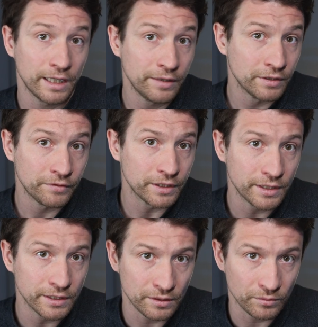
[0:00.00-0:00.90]
even if the
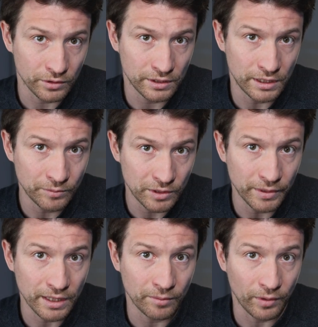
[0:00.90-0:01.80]
system was deemed to
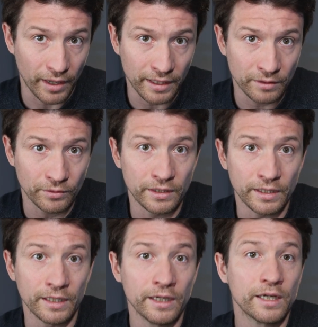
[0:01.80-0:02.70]
be compliant with
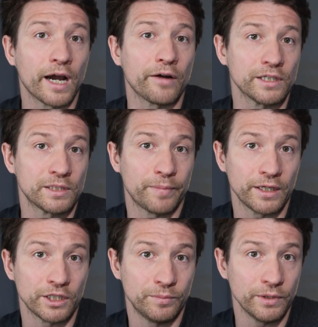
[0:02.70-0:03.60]
the current
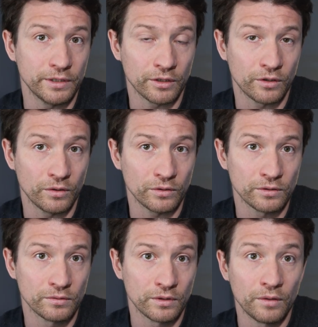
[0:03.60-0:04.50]
Spanish building code,
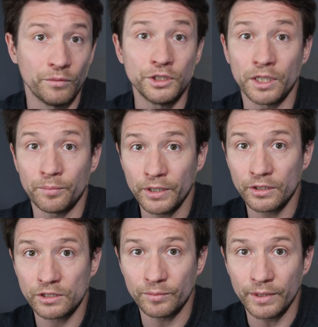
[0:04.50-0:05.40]
which it
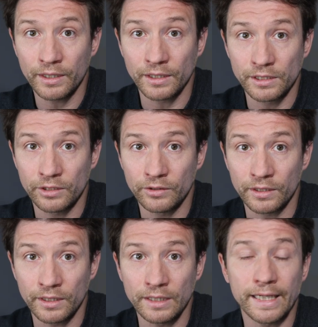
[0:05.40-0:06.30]
appears to be
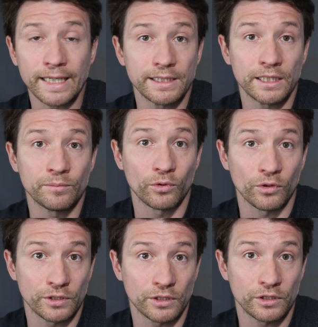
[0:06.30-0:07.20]
considering the testing
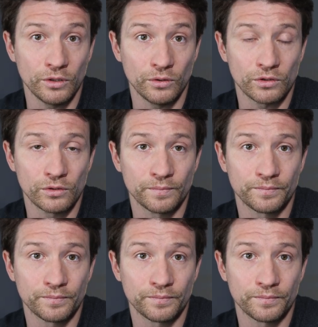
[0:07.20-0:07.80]
process used.